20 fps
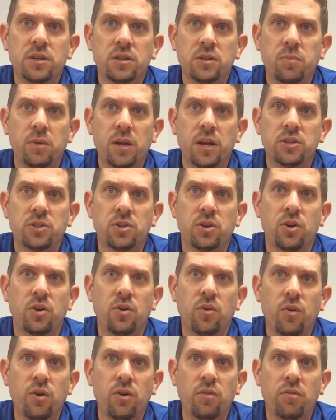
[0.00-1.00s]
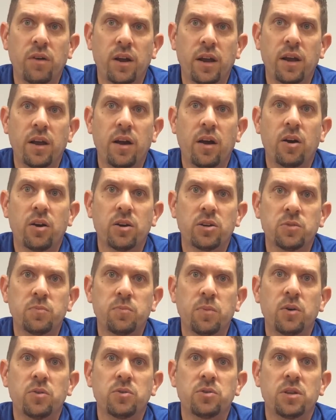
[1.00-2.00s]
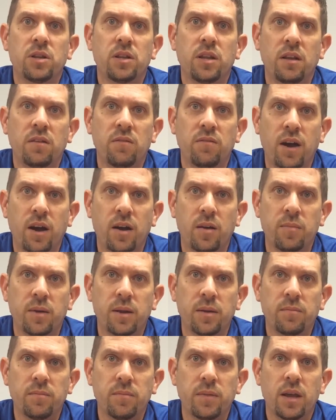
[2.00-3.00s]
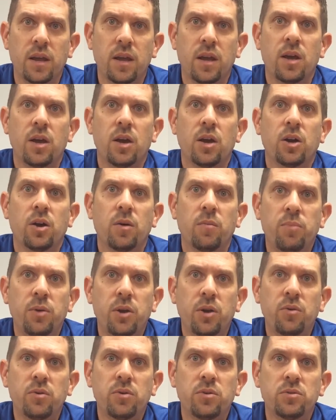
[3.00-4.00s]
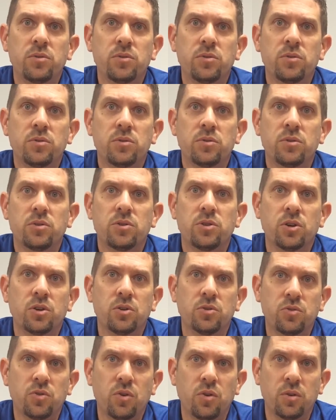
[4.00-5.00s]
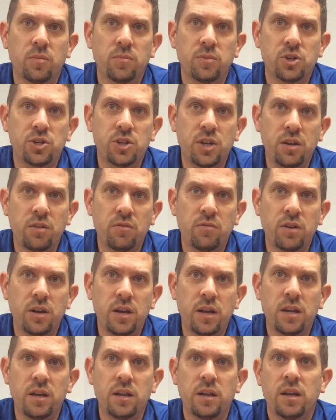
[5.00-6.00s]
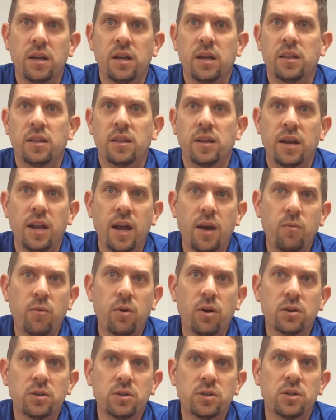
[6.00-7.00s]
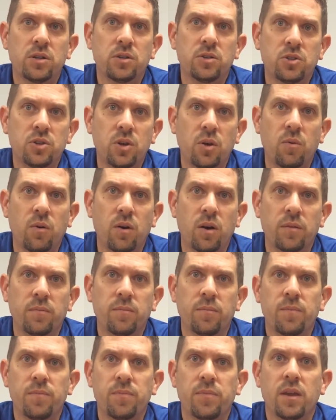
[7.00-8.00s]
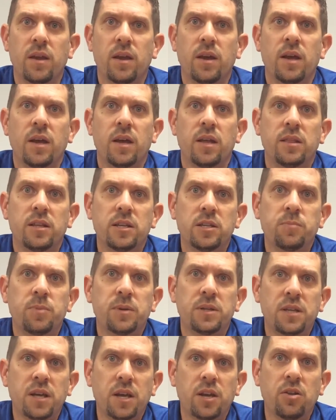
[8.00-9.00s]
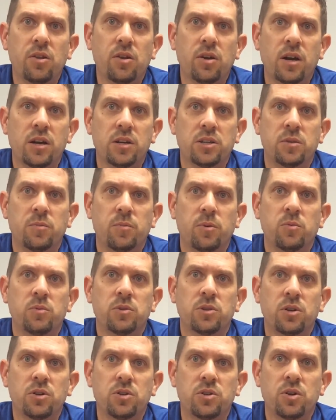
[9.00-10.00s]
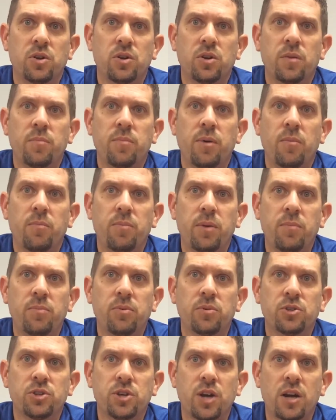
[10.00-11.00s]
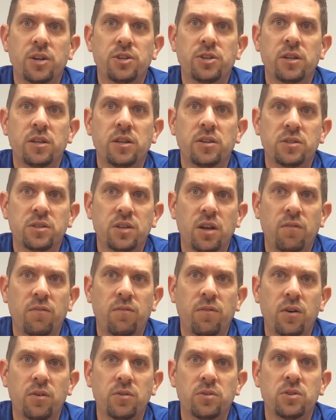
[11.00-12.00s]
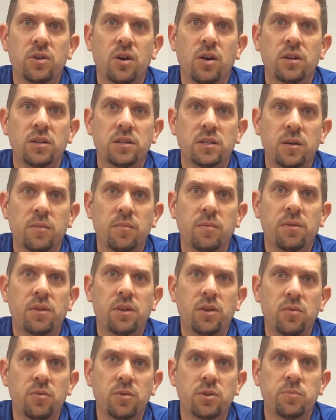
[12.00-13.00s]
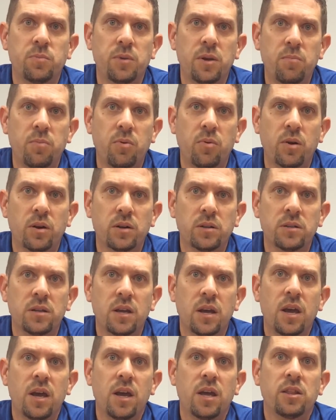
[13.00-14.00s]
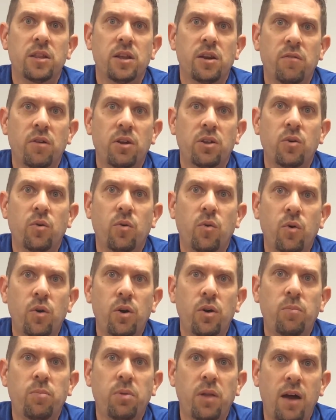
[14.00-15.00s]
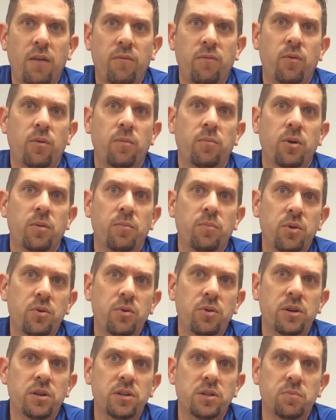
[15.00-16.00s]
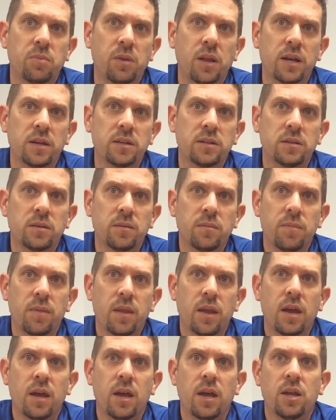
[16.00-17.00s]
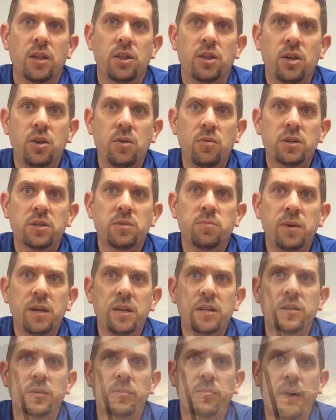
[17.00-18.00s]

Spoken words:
displays on an oil rig are exposed to the environment. Computers to control the machinery, the networks, and so on. This particular customer was concerned about people charging their cell phones on some of the USB ports that are on the oil platform computer displays. The USB is a